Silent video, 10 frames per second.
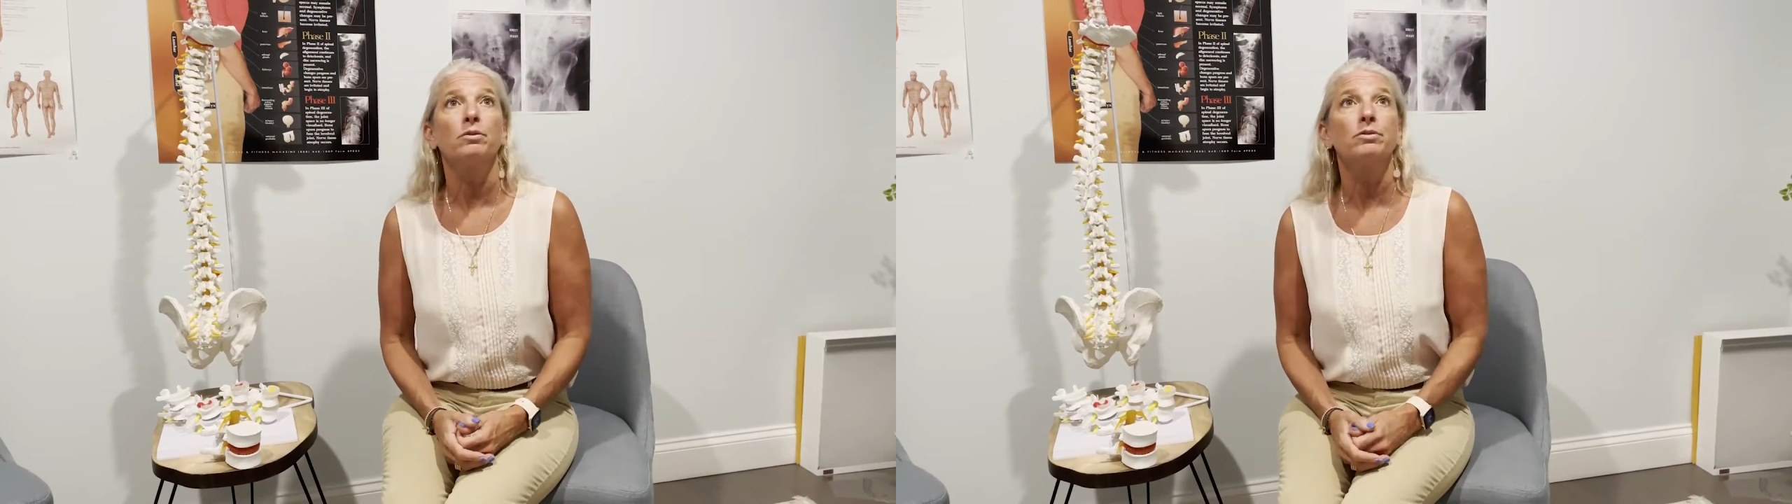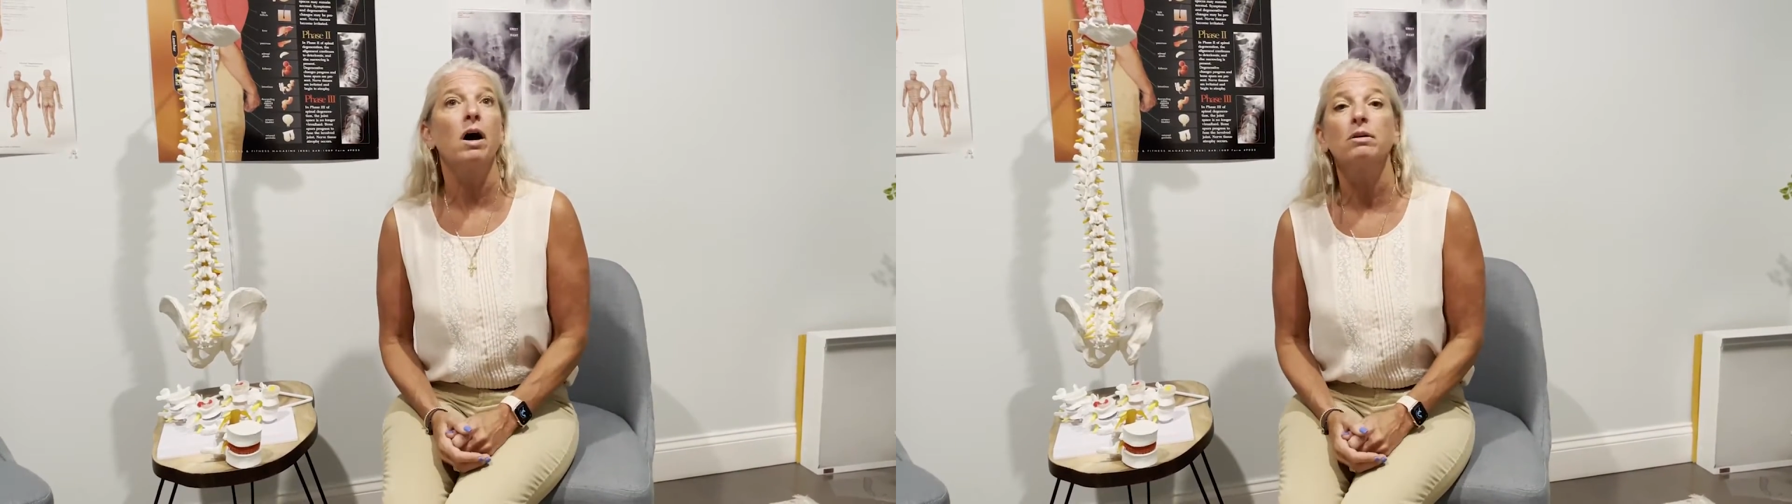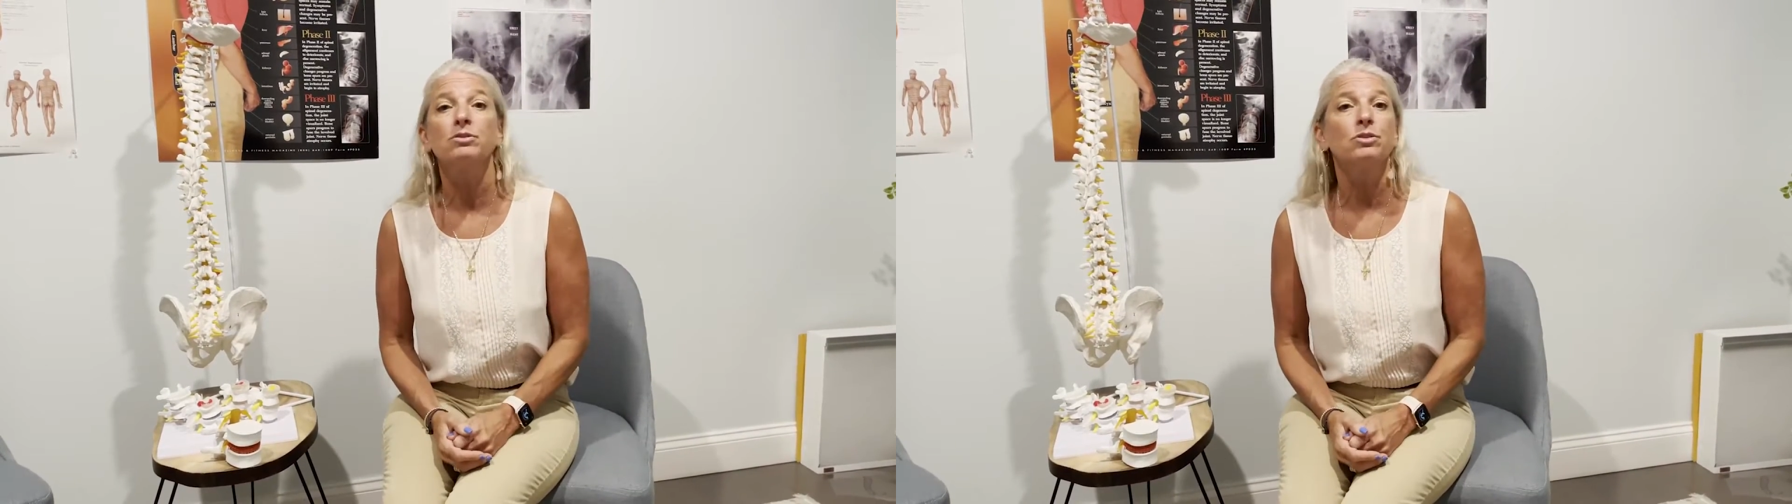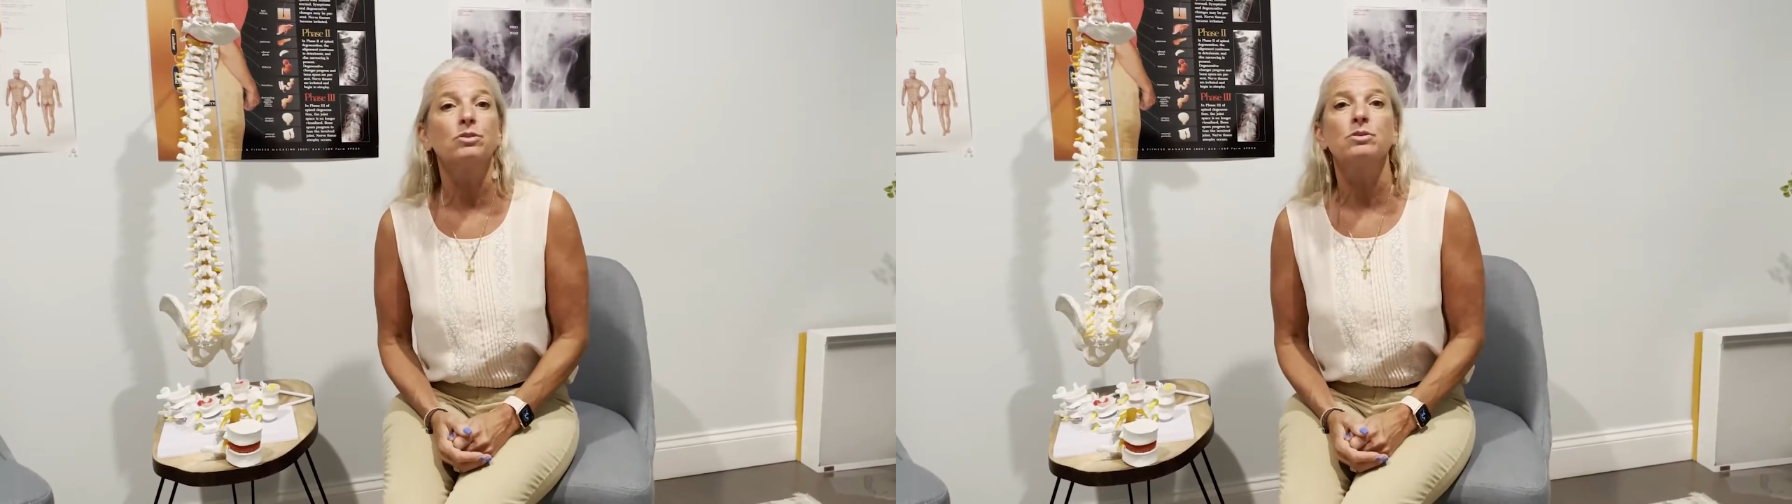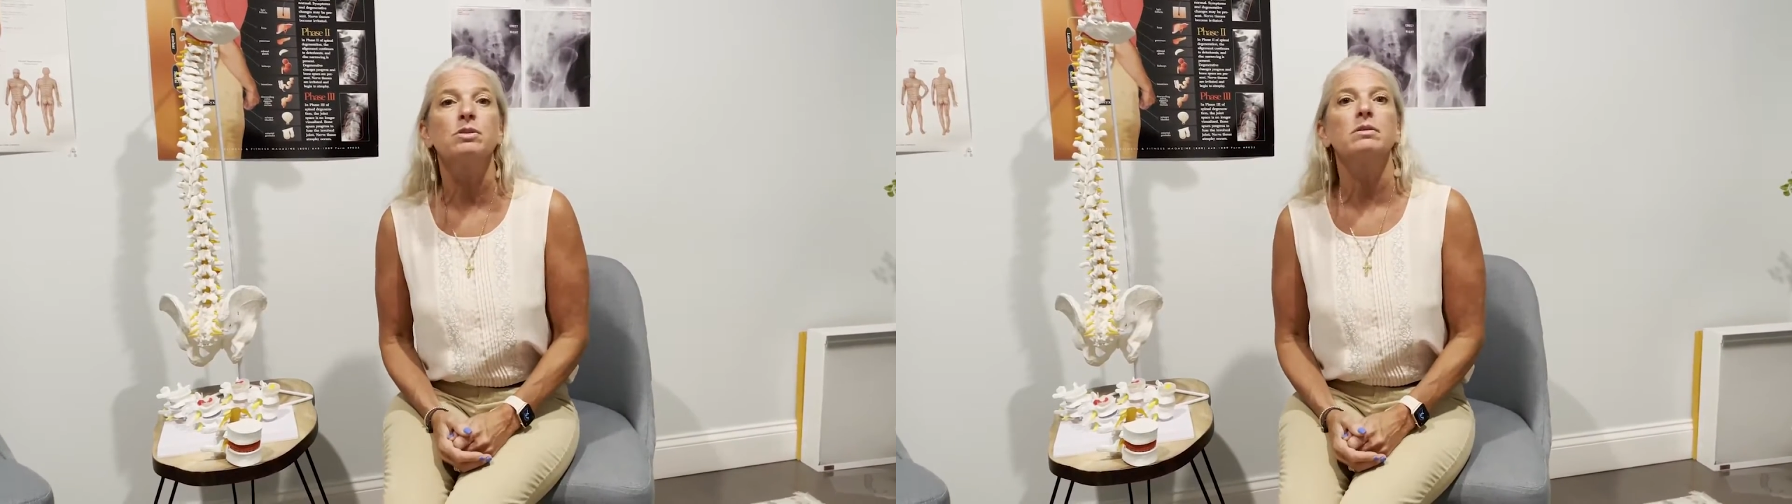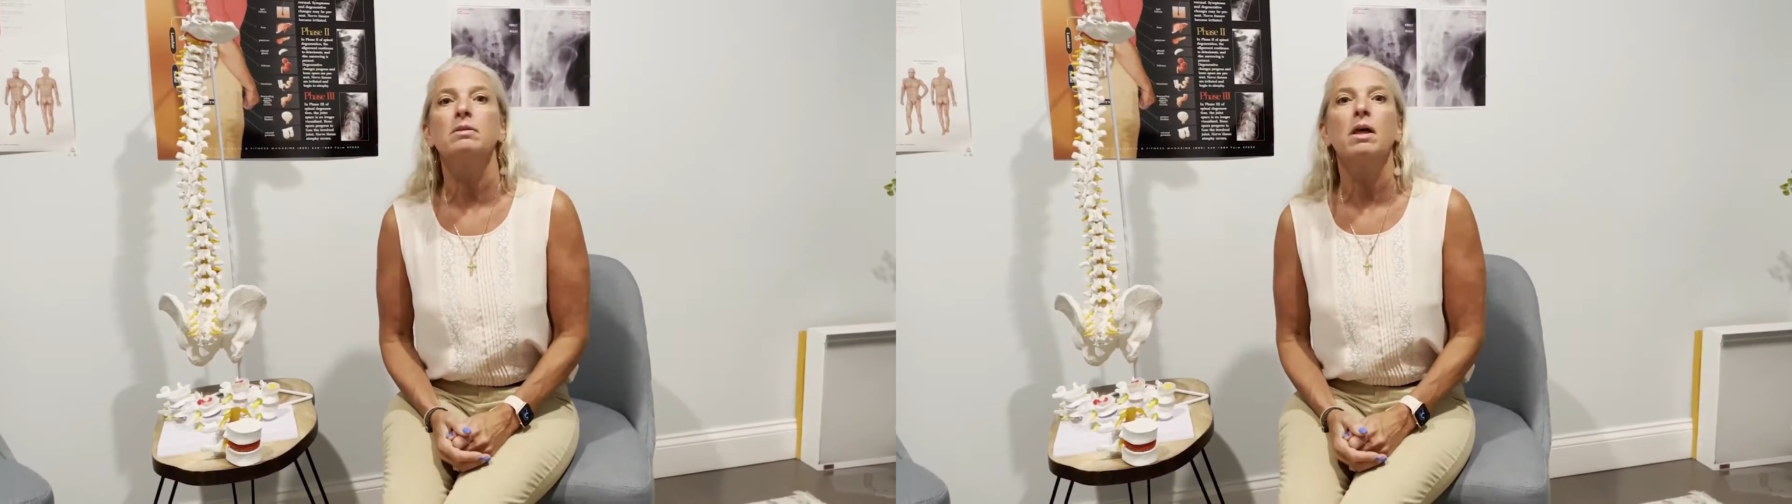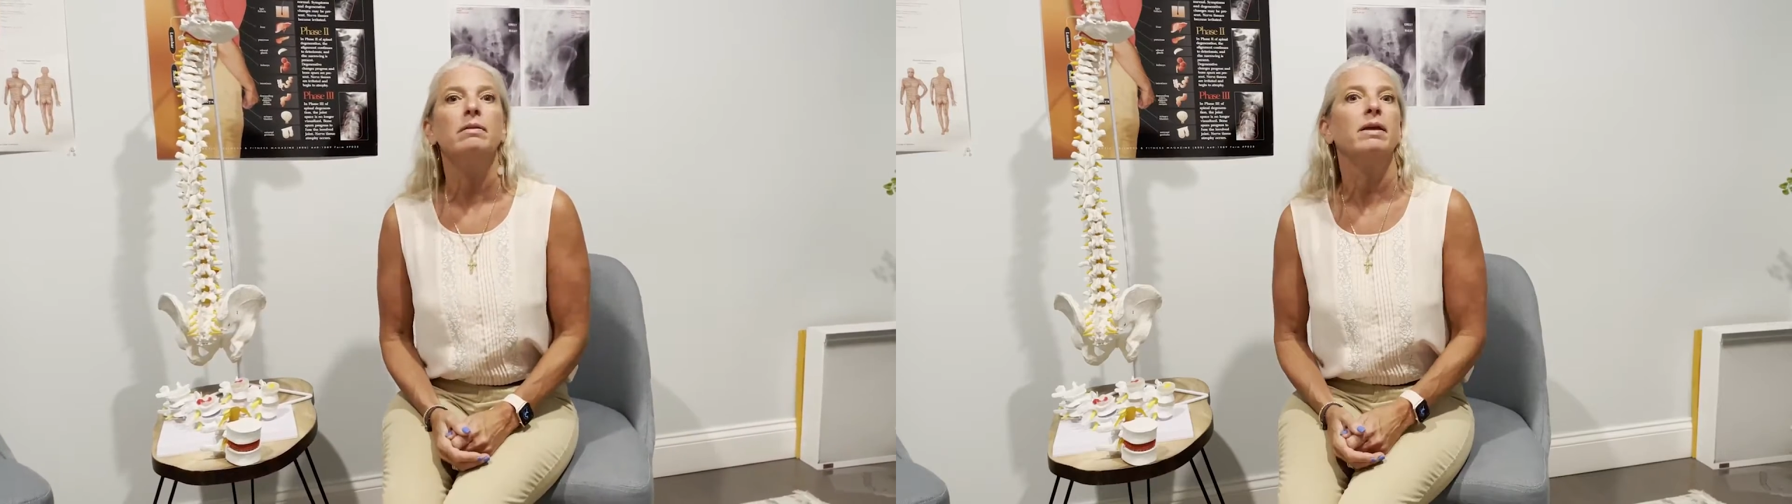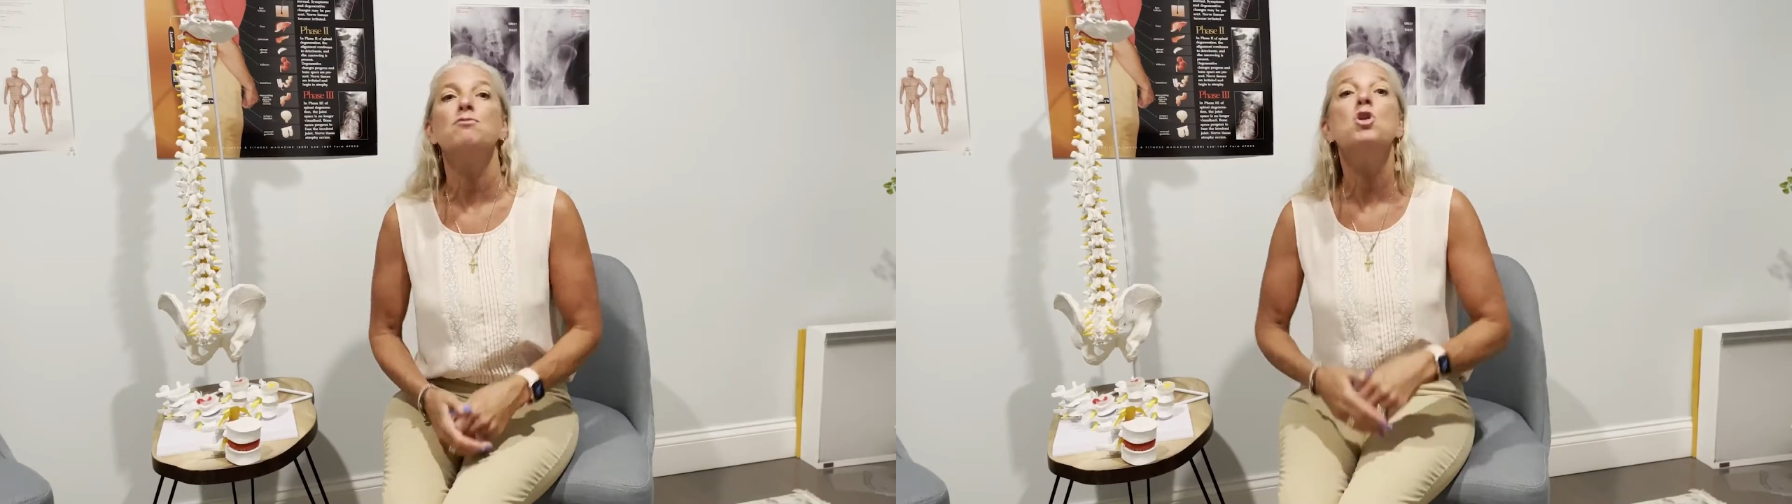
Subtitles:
doctors and they have